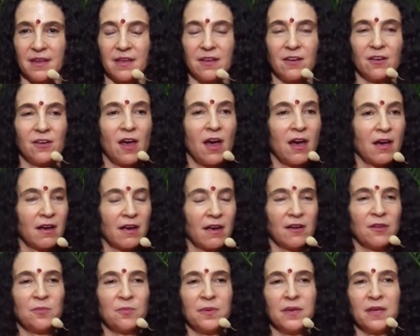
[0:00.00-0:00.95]
You're not
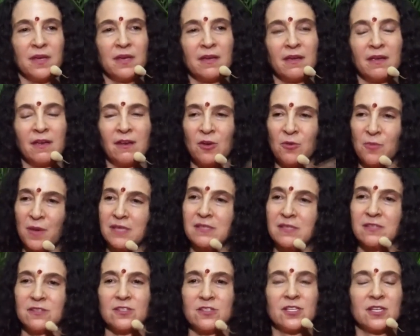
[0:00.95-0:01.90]
going to be,
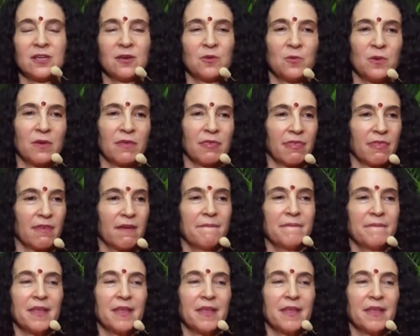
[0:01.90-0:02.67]
messaging with